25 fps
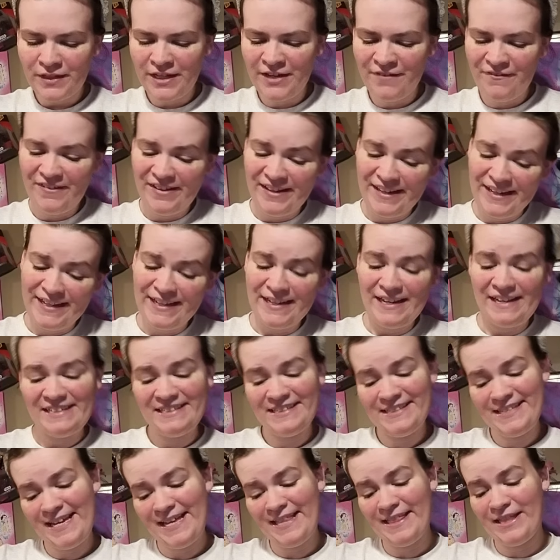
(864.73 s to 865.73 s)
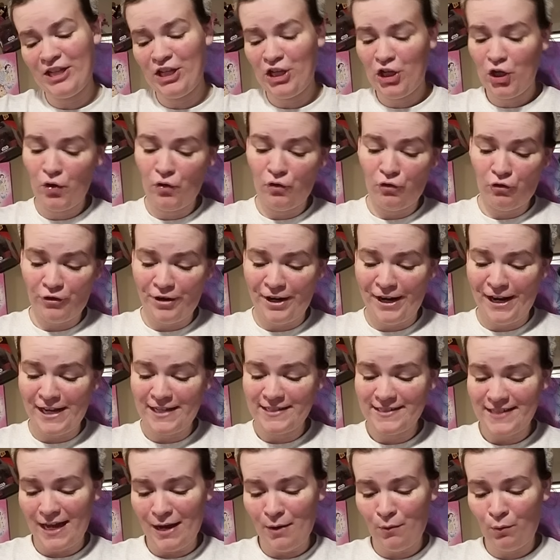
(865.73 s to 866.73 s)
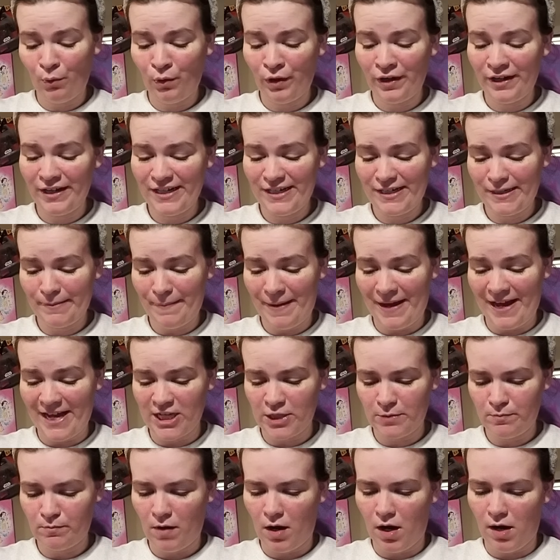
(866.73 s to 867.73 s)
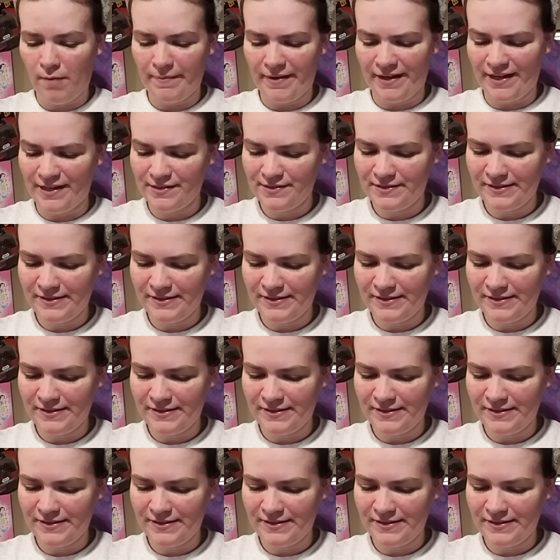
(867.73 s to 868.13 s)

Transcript: if he didn't say the cute phrase, I wanted to match mommy,